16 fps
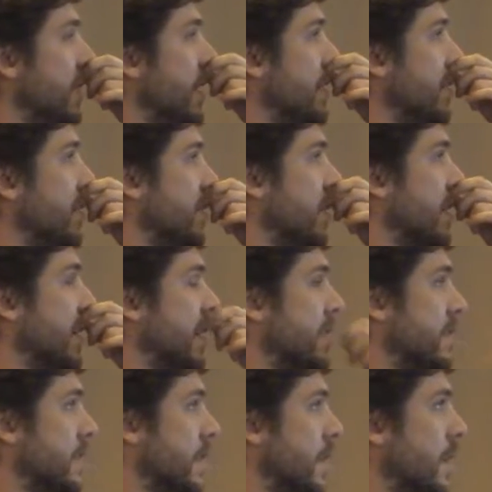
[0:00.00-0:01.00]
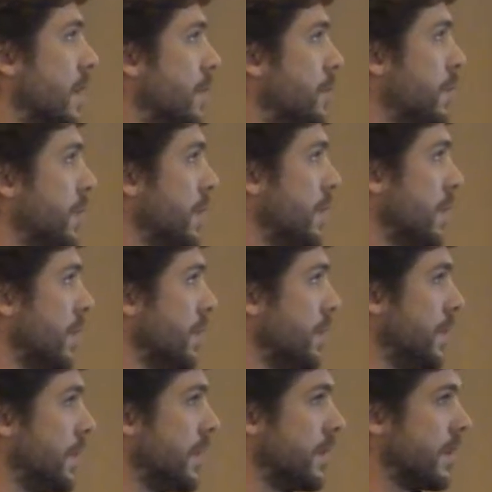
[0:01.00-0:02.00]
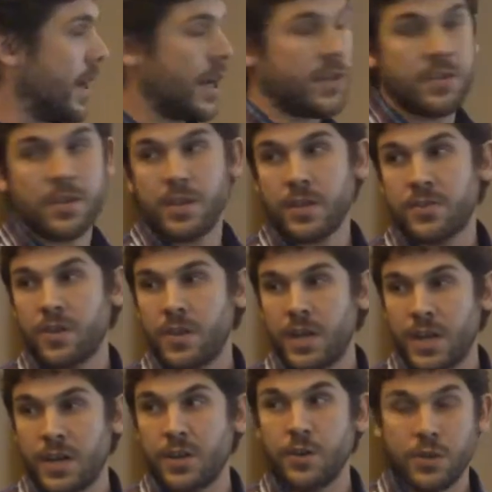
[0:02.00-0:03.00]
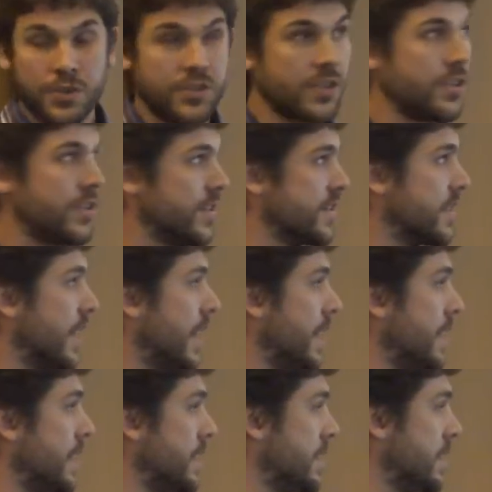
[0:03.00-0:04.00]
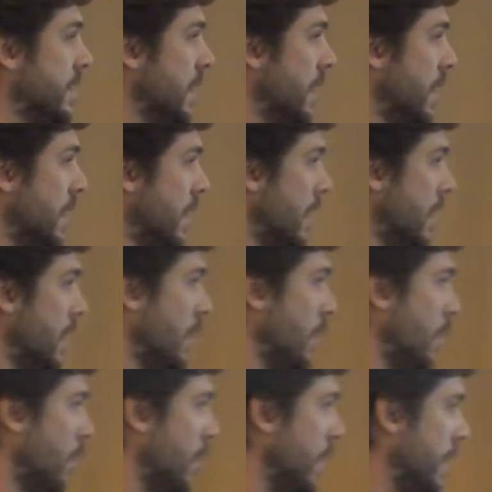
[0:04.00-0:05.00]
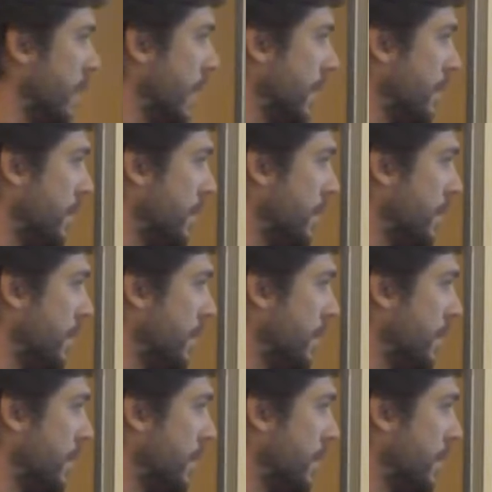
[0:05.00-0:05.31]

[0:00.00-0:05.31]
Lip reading: had a look at pre-Columbian archaeological sites. We went